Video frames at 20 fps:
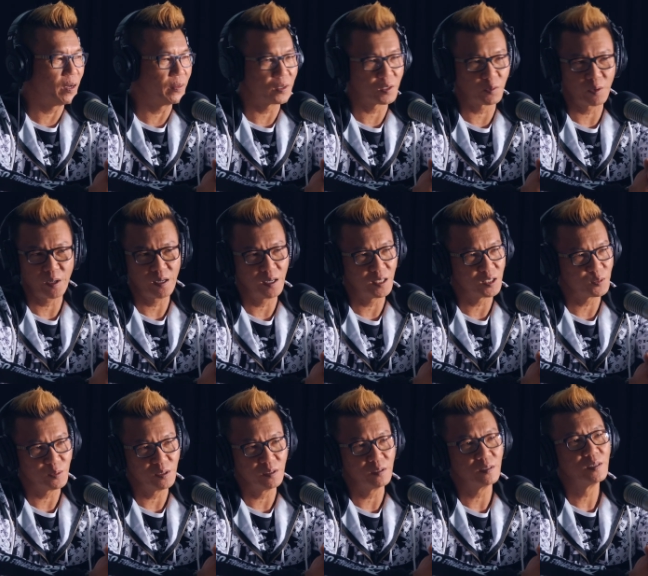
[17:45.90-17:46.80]
father, great
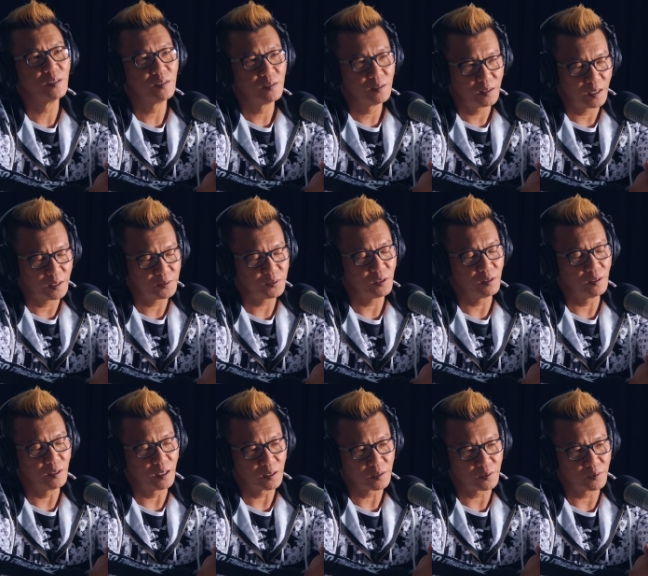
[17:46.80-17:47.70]
husband. I see a
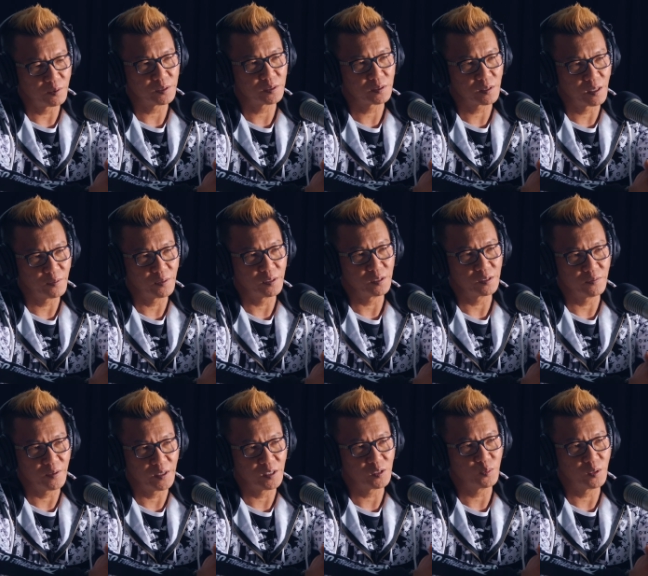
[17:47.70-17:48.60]
lot of good stuff on his
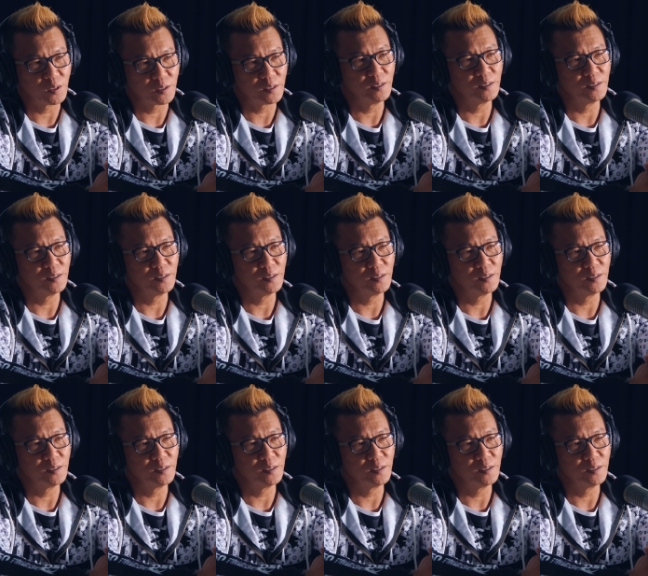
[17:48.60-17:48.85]
Facebook.